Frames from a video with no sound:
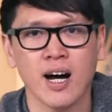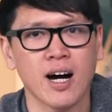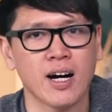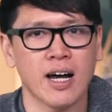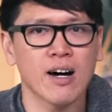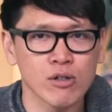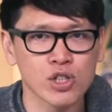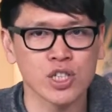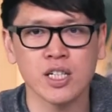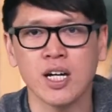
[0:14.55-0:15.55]

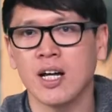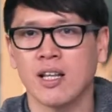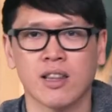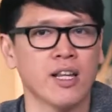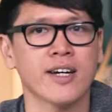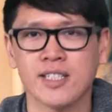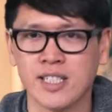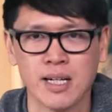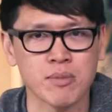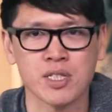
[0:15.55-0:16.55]
LG, like
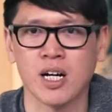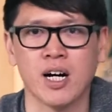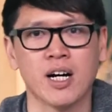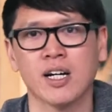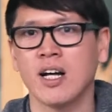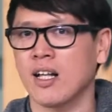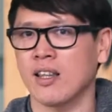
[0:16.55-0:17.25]
Samsung,